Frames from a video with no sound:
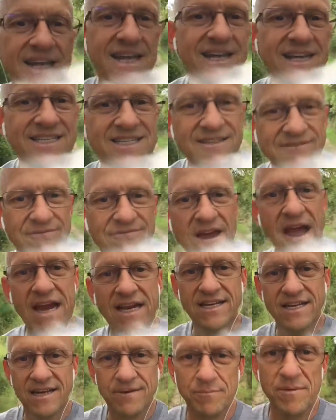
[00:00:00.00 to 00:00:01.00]
is in
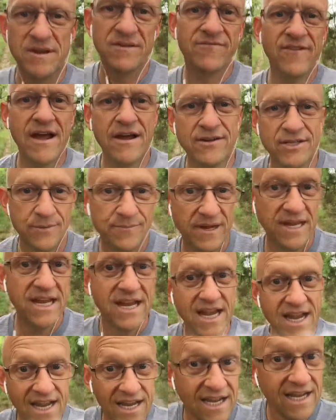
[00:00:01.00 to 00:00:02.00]
fact been found to be
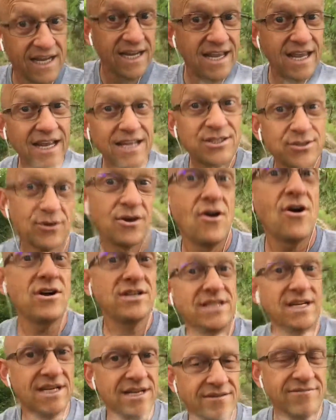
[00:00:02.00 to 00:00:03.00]
cancer
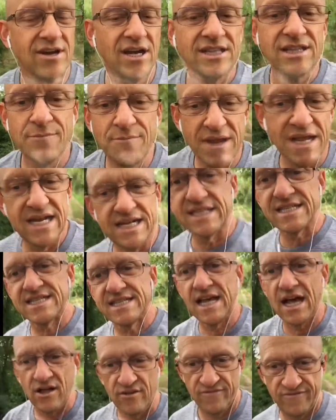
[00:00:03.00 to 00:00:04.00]
causing, not the meat
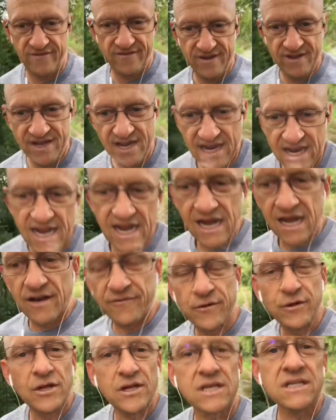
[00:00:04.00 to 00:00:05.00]
itself. And
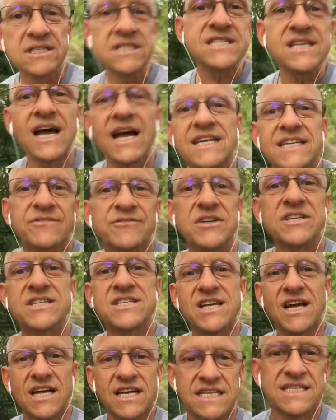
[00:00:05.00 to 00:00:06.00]
if you look at the scientific
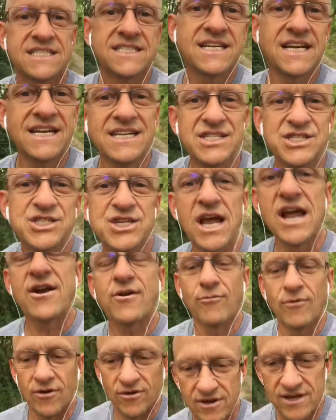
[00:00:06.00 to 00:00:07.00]
studies in
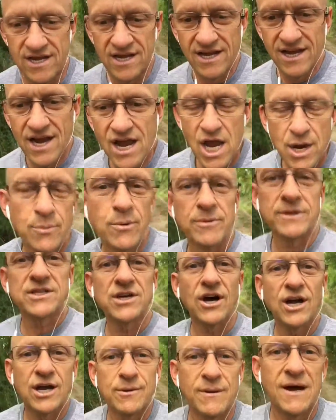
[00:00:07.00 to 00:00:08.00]
general, when we
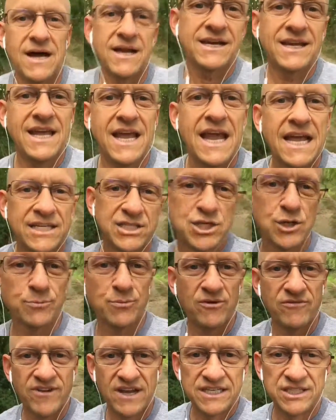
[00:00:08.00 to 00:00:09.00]
talk about cancer
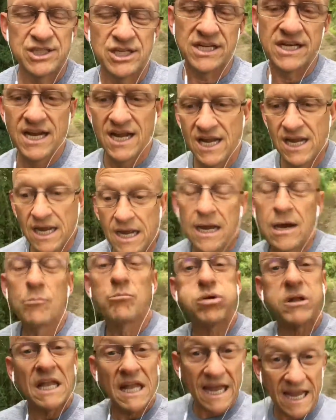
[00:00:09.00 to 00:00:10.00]
prevention,
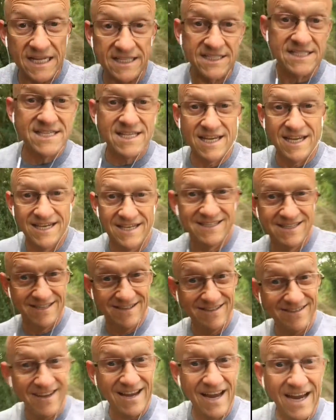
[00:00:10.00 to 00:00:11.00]
plants,
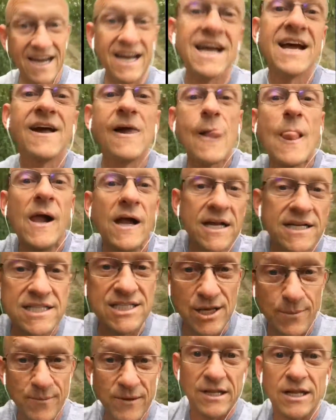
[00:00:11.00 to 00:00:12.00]
okay,
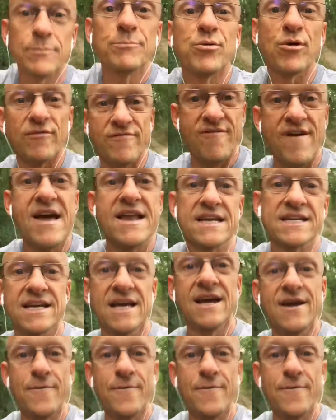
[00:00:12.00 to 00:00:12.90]
typically prevent